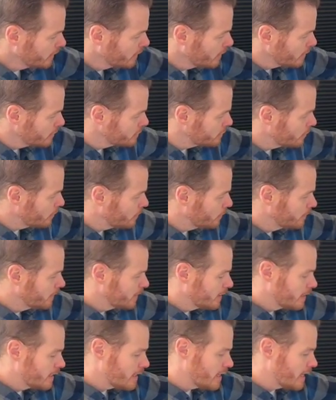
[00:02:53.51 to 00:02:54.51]
So
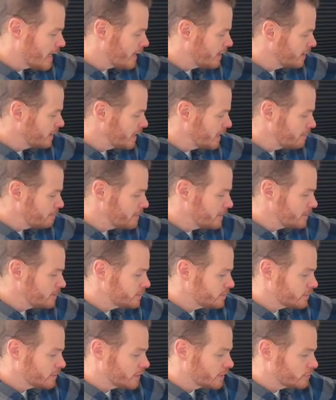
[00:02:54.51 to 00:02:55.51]
Allen
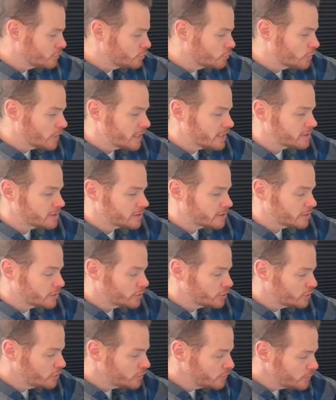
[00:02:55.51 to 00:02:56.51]
Edmonds dress
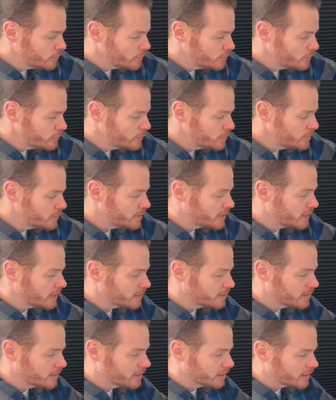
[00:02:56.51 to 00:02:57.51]
shoes
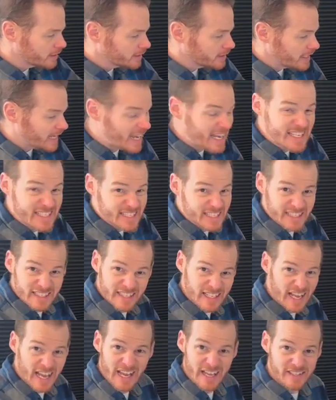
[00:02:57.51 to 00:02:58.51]
in the classic
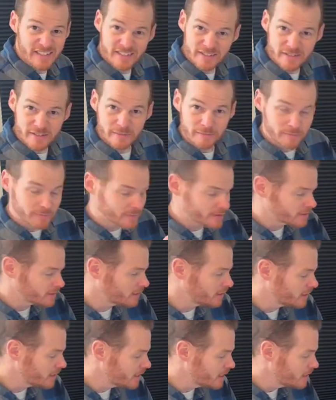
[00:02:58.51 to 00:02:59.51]
lasts,
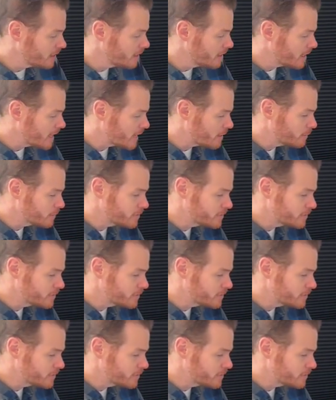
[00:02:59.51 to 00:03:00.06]
I would